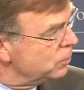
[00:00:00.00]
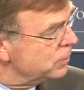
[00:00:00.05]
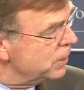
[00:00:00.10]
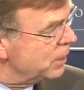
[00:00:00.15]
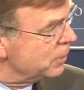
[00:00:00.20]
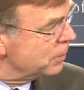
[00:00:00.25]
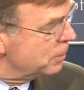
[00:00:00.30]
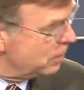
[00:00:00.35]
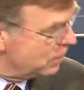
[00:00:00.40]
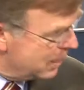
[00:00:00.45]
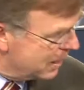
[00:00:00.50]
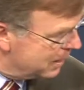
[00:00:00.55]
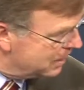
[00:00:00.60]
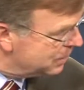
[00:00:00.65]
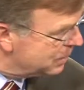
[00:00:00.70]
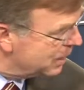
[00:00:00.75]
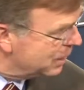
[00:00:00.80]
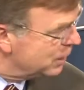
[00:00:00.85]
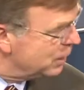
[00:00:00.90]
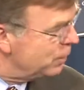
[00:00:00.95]
South Carolina.
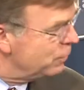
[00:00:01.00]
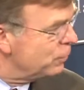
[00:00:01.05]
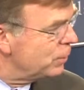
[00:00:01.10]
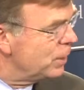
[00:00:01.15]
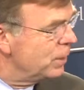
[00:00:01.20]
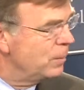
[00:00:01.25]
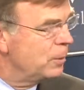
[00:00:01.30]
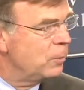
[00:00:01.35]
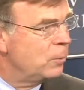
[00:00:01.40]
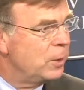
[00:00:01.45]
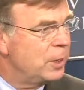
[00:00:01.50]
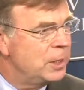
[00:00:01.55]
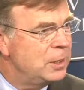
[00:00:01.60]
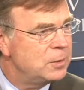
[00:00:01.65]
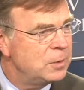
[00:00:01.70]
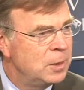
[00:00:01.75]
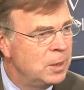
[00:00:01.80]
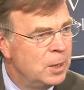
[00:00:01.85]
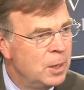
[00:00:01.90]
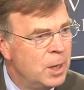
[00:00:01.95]
Thank you for coming,
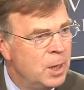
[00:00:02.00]
Reese.